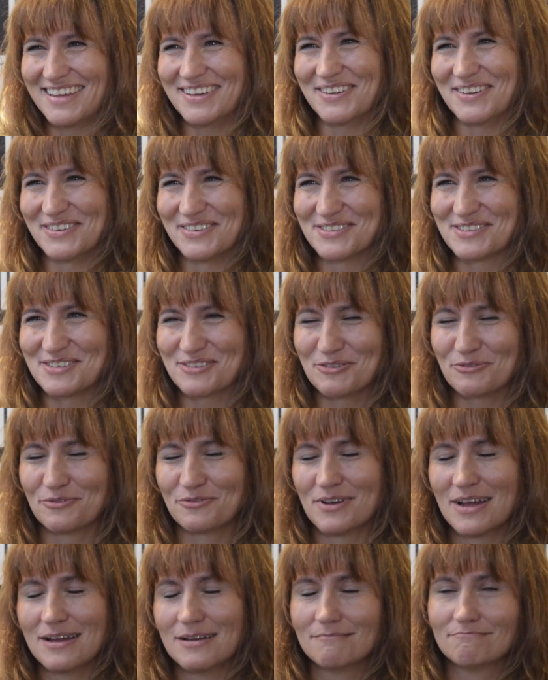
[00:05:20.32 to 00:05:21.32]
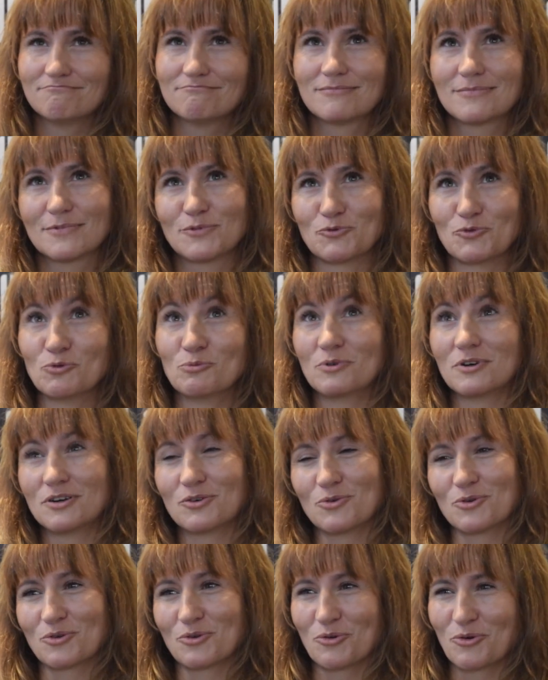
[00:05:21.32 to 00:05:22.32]
you know sort of rumor
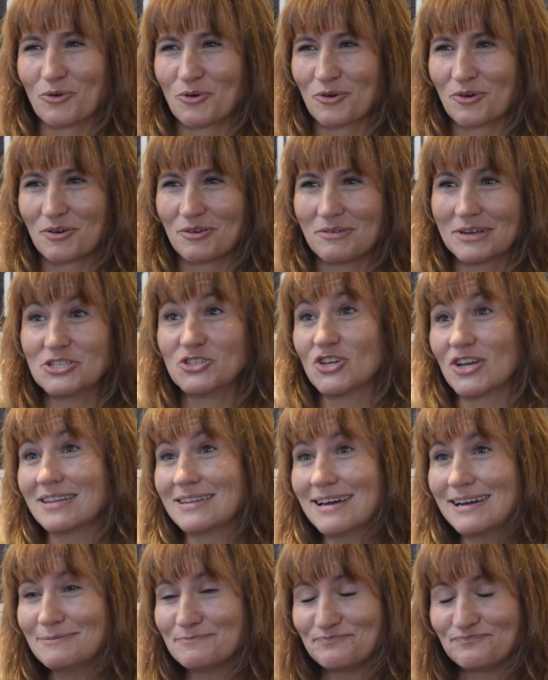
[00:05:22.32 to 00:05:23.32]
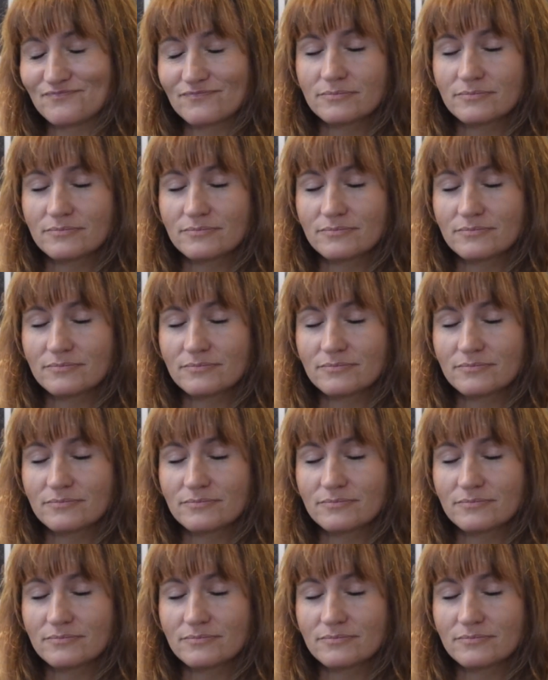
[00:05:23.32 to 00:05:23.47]
or, or agenda.